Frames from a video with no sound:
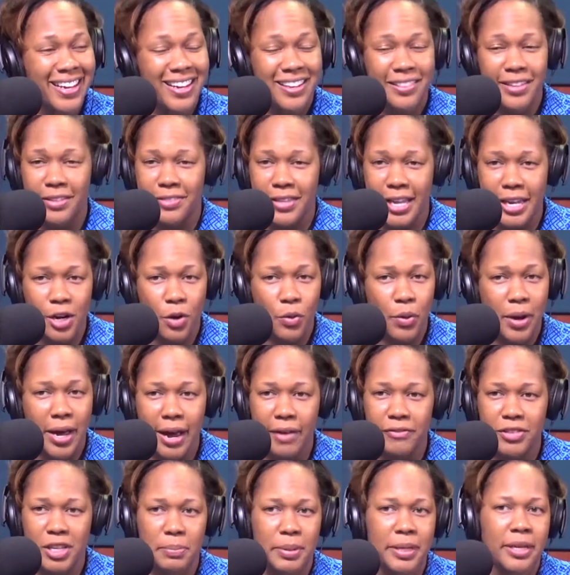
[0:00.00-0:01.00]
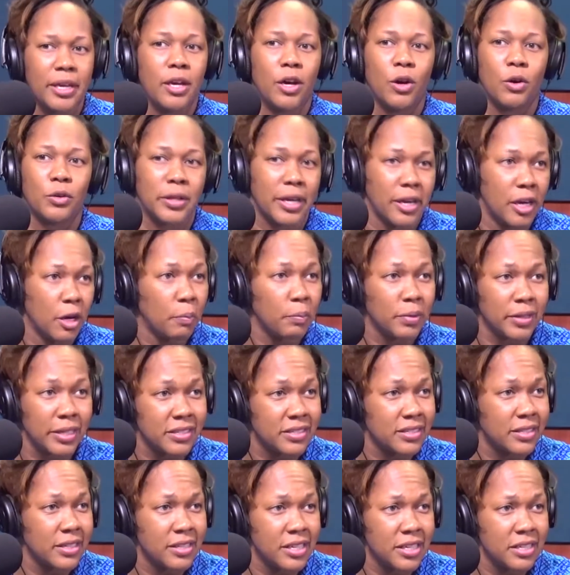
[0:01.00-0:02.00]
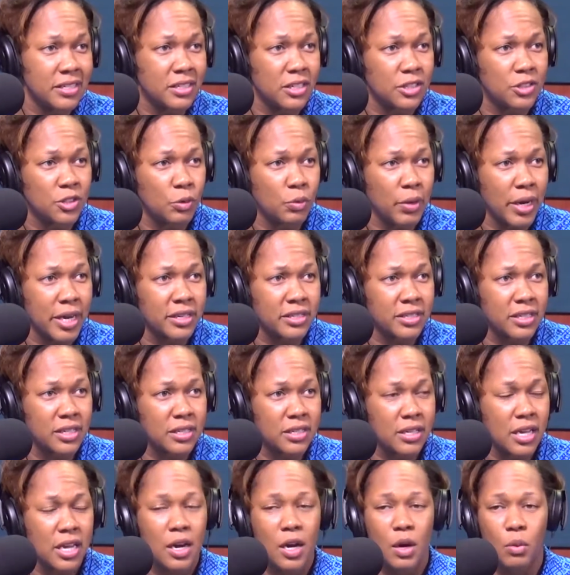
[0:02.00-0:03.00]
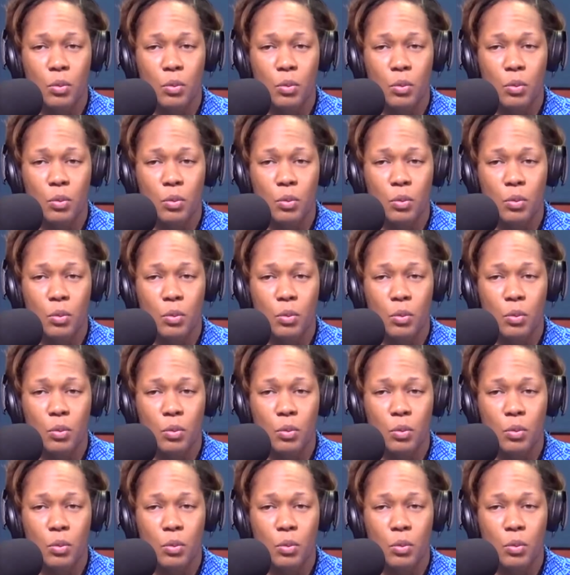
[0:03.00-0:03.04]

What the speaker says: That they don't have to be held helpless to these situations.